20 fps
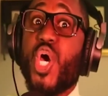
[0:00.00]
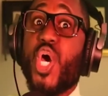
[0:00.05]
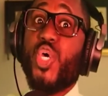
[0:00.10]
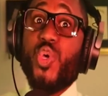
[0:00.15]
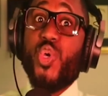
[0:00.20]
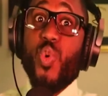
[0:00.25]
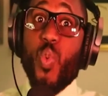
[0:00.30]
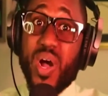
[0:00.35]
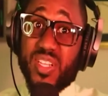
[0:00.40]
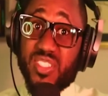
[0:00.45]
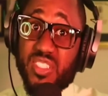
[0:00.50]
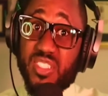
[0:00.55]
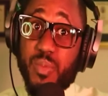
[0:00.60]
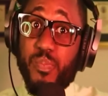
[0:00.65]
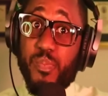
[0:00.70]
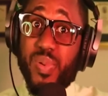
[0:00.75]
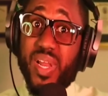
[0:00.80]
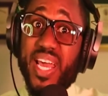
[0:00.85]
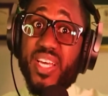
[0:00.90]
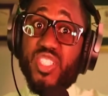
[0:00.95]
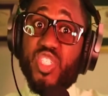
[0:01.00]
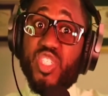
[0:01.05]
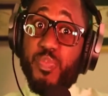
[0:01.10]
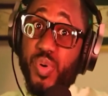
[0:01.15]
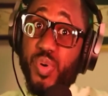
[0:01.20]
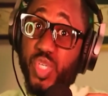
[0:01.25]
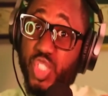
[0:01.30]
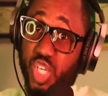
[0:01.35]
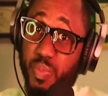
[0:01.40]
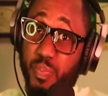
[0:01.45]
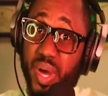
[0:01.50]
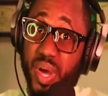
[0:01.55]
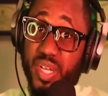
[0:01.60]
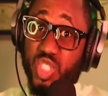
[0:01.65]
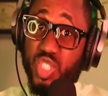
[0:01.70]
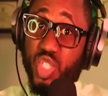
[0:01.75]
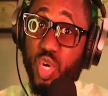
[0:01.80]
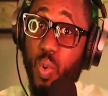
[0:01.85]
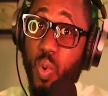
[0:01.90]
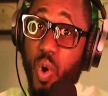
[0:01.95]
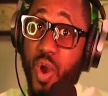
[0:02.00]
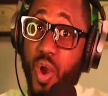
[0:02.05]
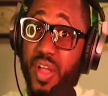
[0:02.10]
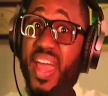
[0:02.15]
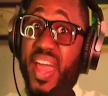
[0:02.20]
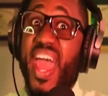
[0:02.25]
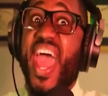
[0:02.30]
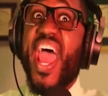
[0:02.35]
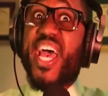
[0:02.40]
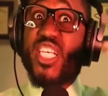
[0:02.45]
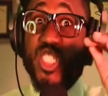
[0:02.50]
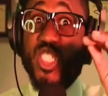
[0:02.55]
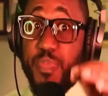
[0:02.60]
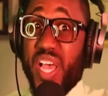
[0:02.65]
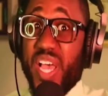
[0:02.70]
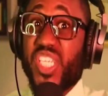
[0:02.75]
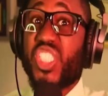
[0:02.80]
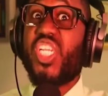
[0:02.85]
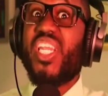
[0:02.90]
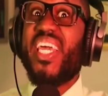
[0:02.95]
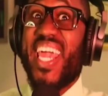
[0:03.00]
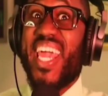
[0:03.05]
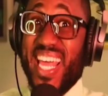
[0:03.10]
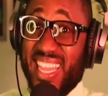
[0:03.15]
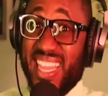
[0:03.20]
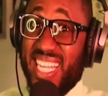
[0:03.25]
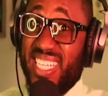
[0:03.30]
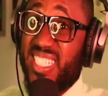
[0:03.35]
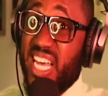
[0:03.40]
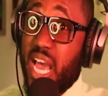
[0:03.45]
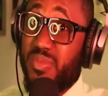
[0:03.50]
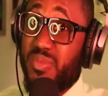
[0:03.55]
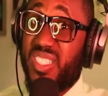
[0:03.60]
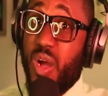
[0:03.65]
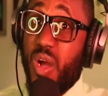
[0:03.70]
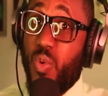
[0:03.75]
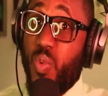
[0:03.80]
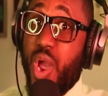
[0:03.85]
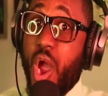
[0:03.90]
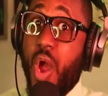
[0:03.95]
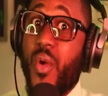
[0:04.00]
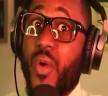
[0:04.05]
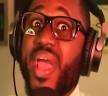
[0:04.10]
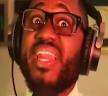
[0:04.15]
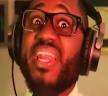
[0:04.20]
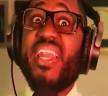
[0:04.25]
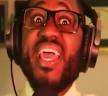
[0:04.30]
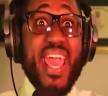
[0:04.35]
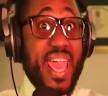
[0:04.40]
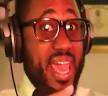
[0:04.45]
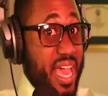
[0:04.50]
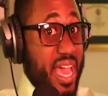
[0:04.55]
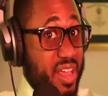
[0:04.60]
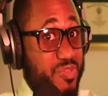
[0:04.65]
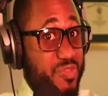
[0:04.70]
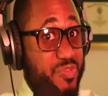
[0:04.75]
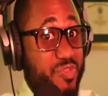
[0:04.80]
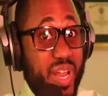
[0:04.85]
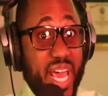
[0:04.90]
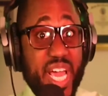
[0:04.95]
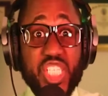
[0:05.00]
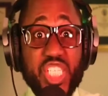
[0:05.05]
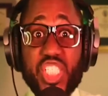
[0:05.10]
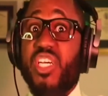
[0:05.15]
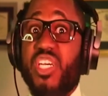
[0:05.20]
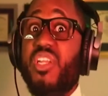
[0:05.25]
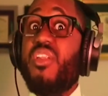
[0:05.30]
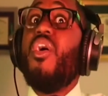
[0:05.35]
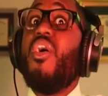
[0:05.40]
You want some place to put your money to work, especially in the times that we are in? Inflation,